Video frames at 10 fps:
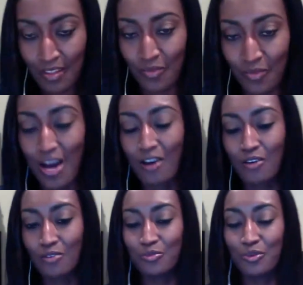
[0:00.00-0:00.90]

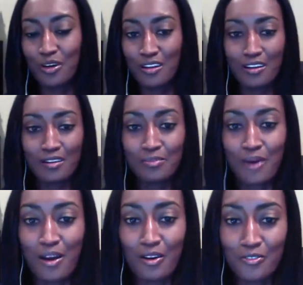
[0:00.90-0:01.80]
Wow, what a
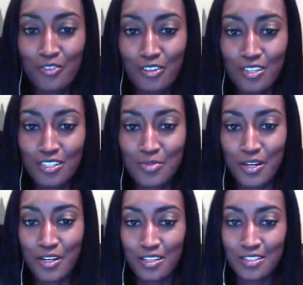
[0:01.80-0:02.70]
powerful
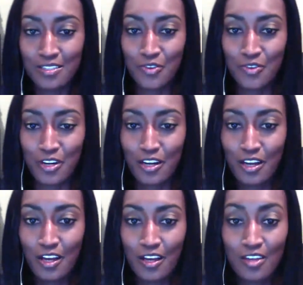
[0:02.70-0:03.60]
experience for
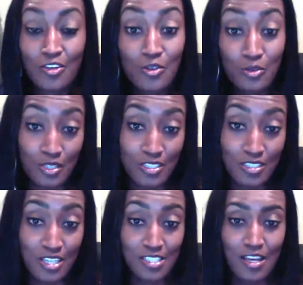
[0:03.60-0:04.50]
you as an
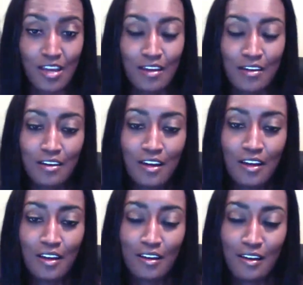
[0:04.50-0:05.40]
educator
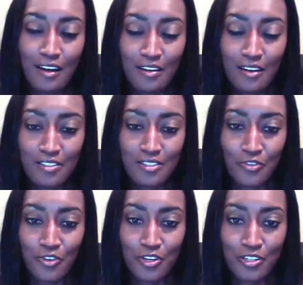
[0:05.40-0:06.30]
and also
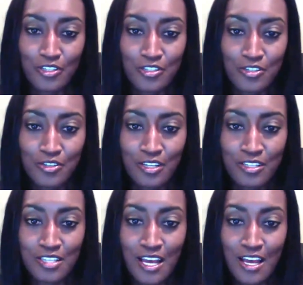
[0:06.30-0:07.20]
for your
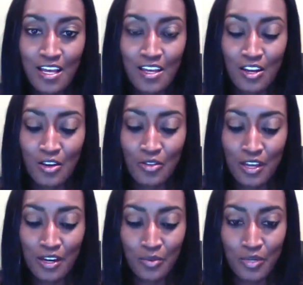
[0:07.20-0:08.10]
students. You know,
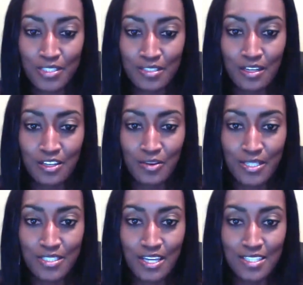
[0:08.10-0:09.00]
there was a
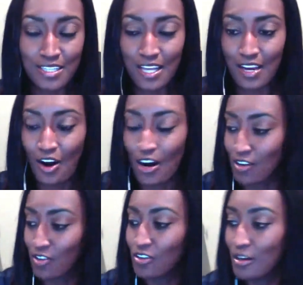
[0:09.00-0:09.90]
USA Today
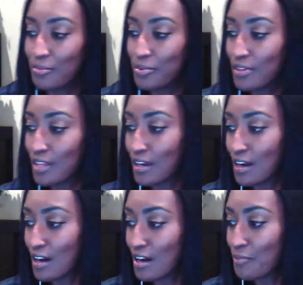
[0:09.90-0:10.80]
article, I'll pull that
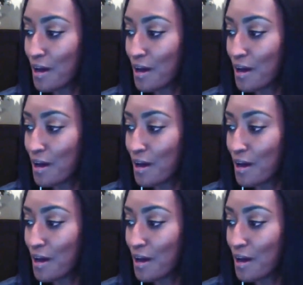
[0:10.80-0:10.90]
up,